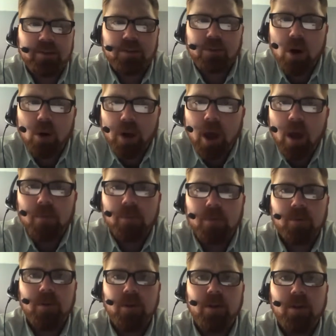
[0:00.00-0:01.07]
is grown up.
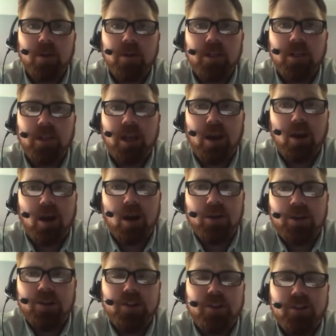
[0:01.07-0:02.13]
How how
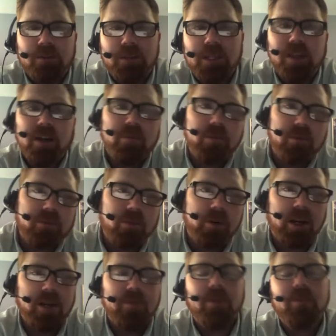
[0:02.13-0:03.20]
could Jesus be there
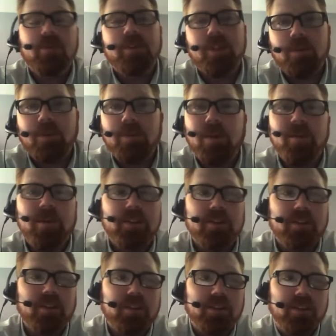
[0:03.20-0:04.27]
beforehand? People will say, well, maybe
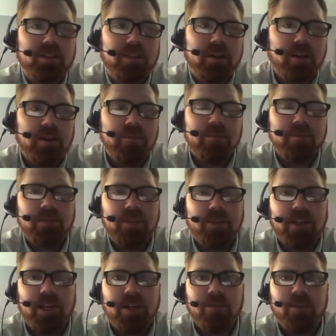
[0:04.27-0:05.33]
it's the um, the
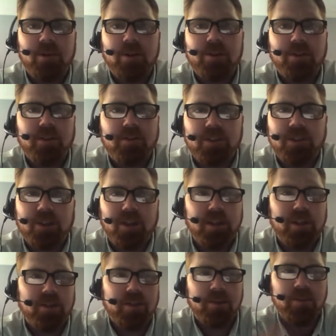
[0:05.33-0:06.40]
second person of the
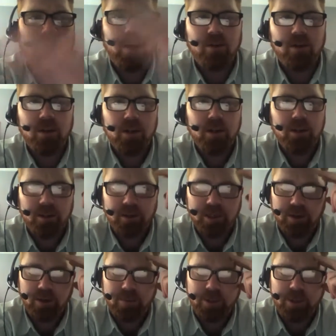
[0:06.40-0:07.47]
Trinity somehow,
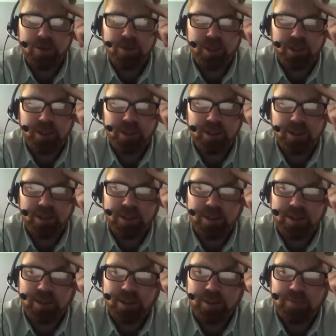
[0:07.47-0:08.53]
you know, appearing
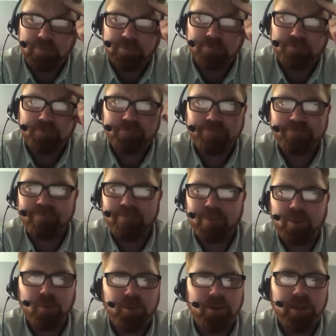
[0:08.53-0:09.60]
um,
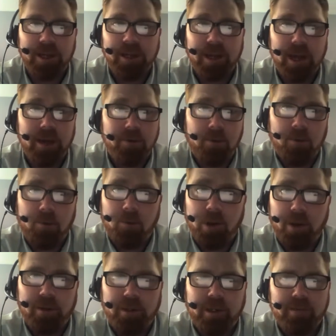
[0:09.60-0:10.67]
with like I don't know
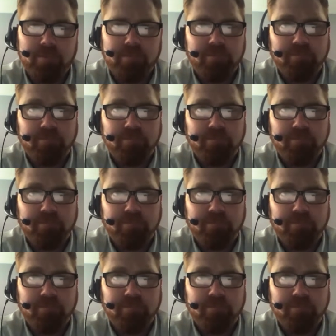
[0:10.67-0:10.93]
what like